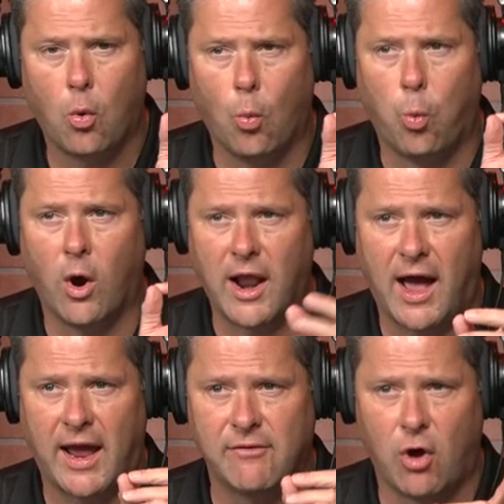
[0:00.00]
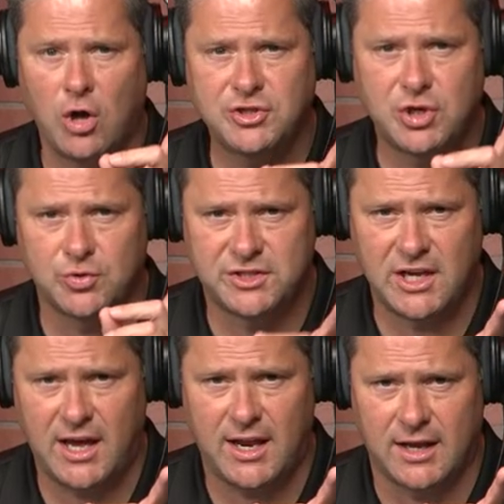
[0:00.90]
what I have also
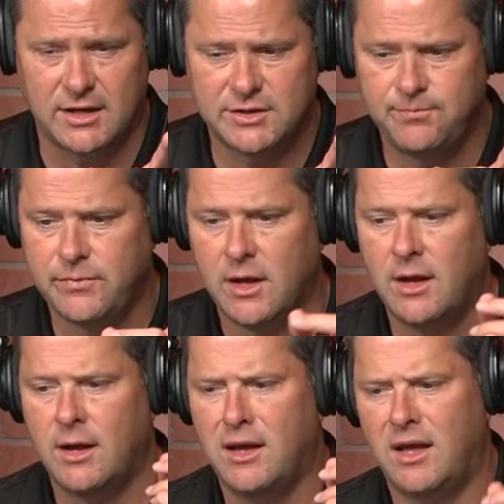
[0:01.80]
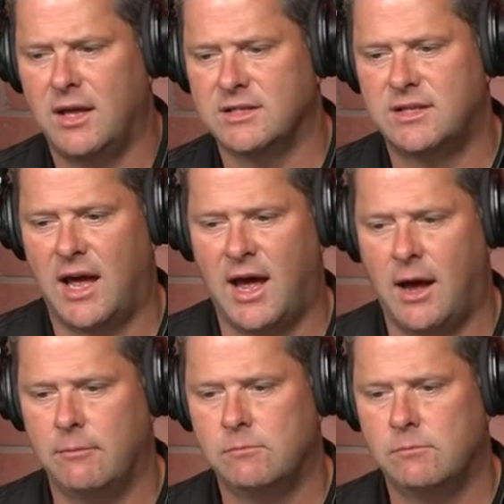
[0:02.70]
said is, is that